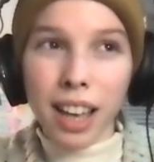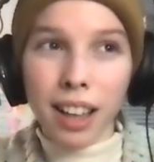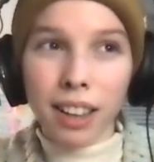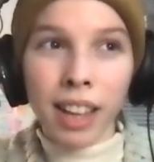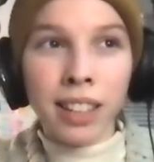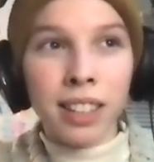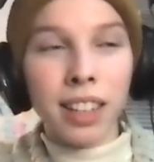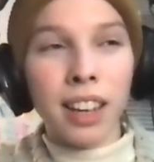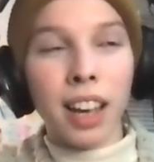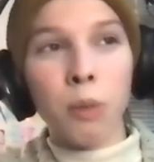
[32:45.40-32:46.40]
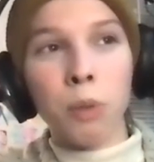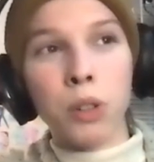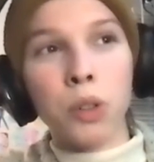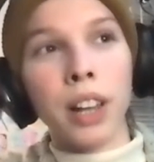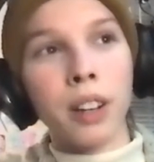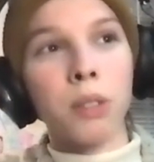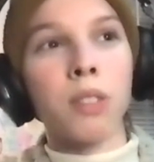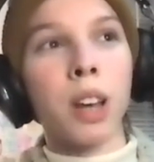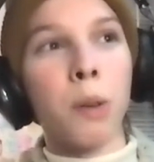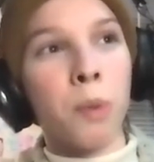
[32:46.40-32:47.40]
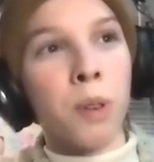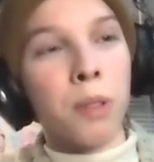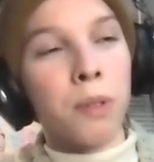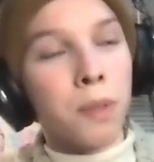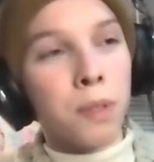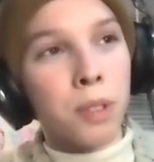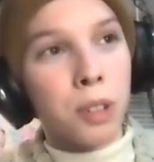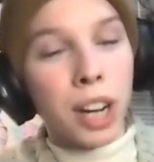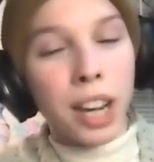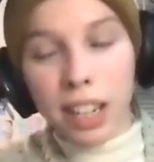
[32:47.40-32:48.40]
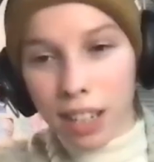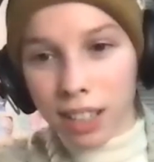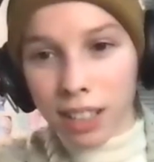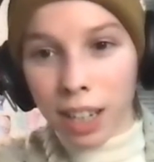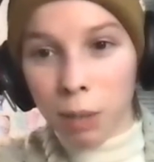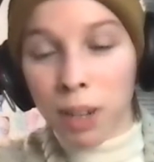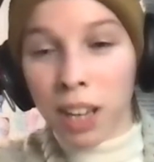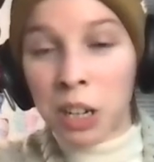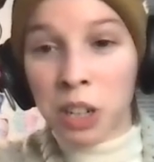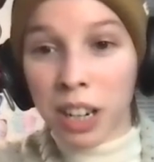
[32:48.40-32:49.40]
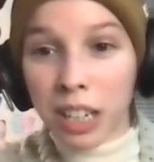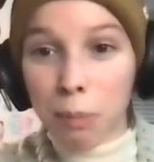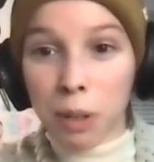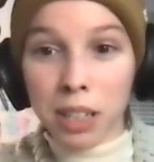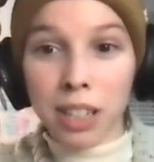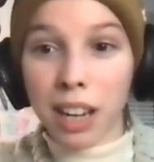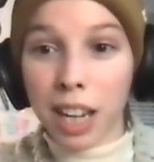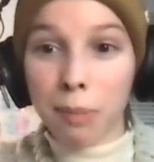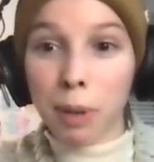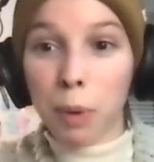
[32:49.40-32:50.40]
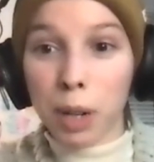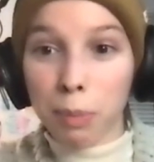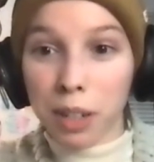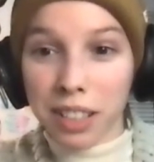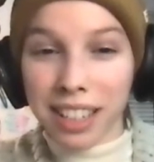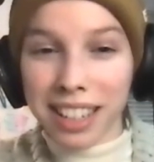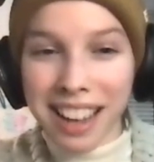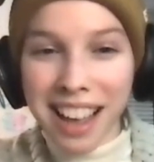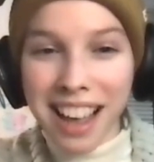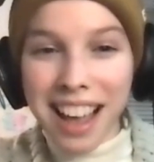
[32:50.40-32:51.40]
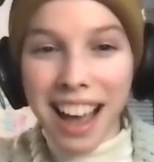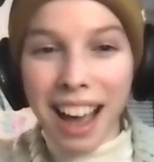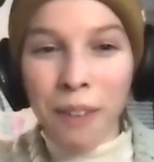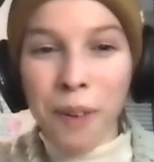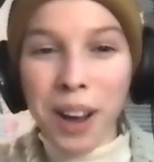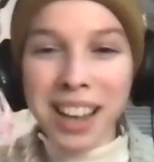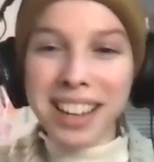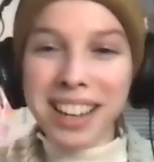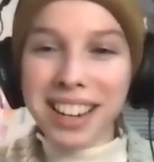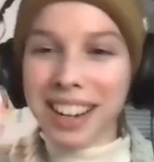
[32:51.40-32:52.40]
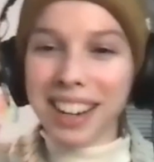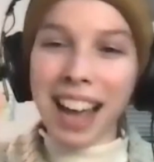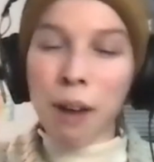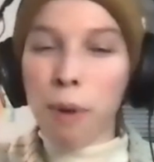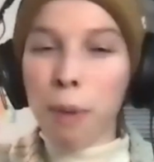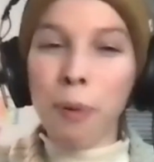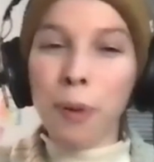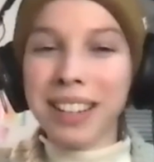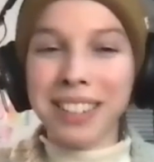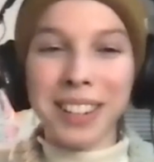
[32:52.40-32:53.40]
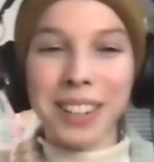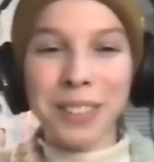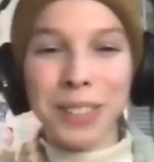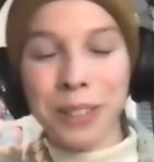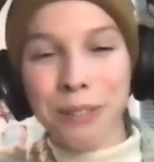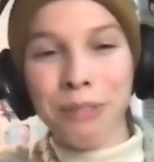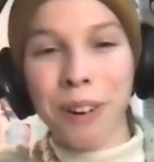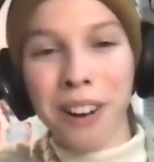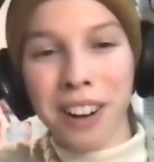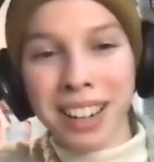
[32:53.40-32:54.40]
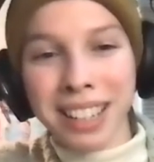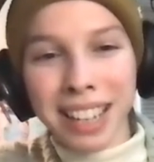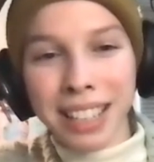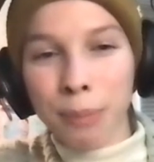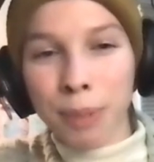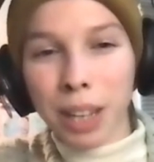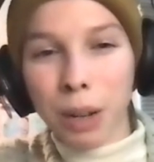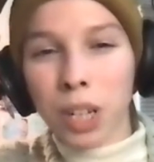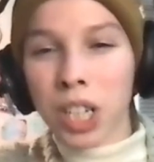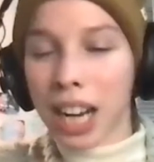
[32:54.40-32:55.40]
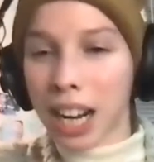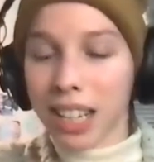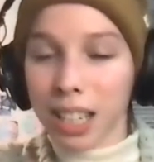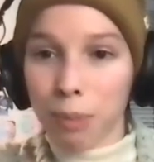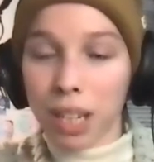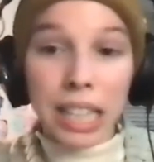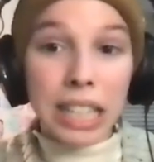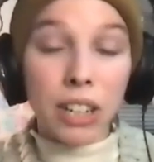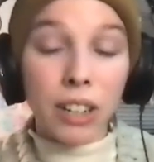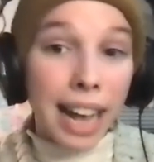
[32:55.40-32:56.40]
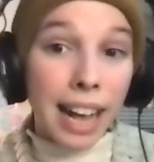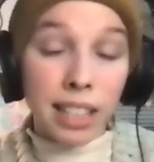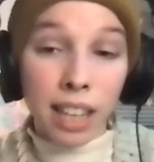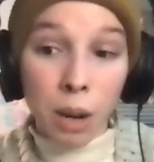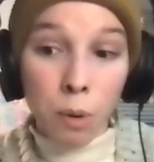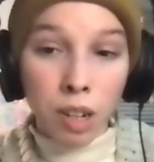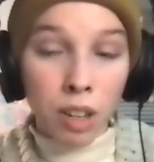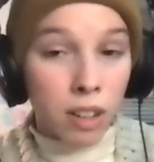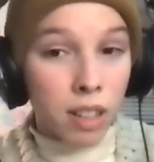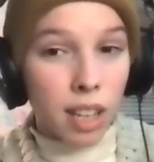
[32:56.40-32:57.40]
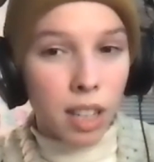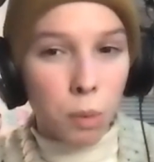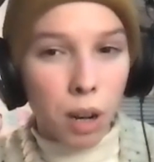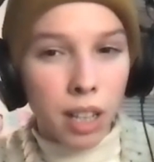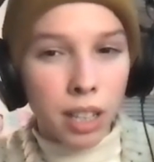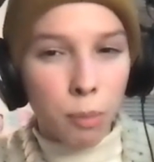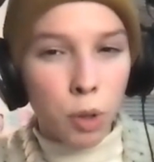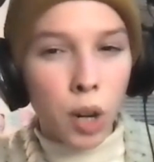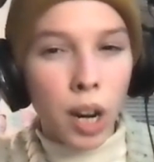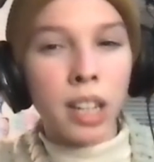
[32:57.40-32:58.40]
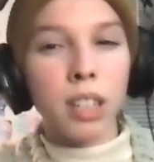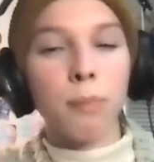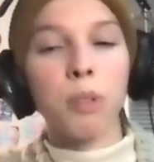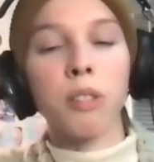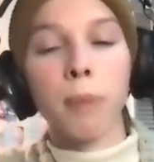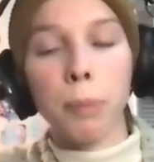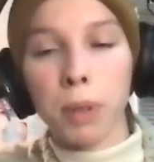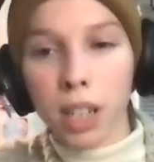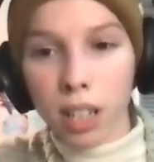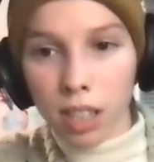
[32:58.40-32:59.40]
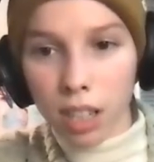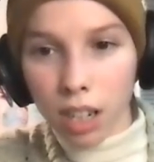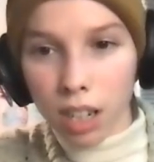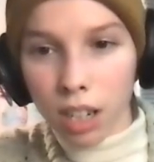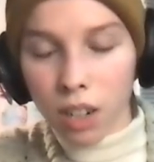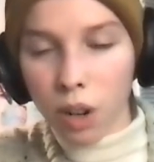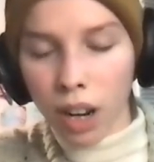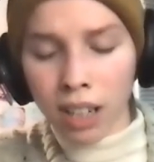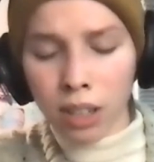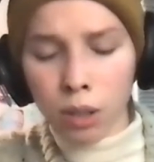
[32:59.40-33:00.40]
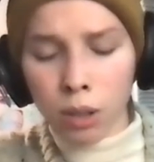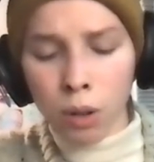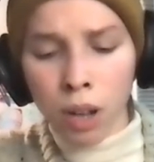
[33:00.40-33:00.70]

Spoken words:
let's say I would try to do that with Chinese. I am not a Chinese person. I am a white person. At what point does it go too far? And is that something that we should actually be considering as language learners, as well as I'm trying to improve my pronunciation and trying to